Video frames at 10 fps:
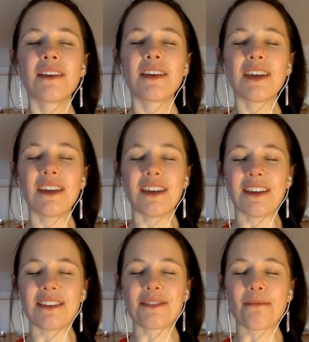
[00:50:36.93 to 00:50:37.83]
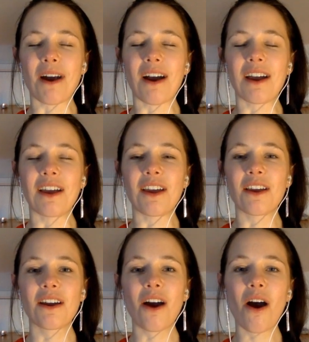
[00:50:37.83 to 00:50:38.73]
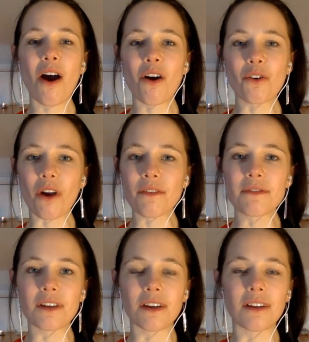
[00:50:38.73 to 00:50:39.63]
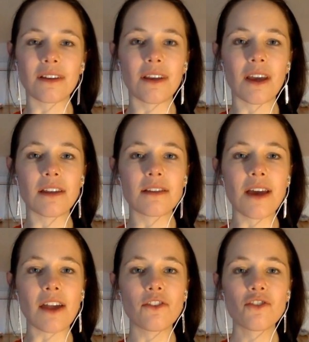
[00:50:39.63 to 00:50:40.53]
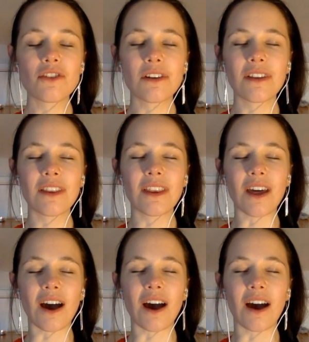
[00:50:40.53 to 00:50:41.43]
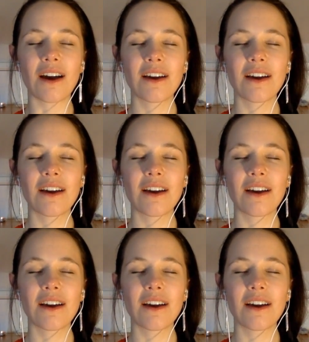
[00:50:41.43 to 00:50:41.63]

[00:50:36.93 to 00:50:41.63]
It is my heart-crafted intention that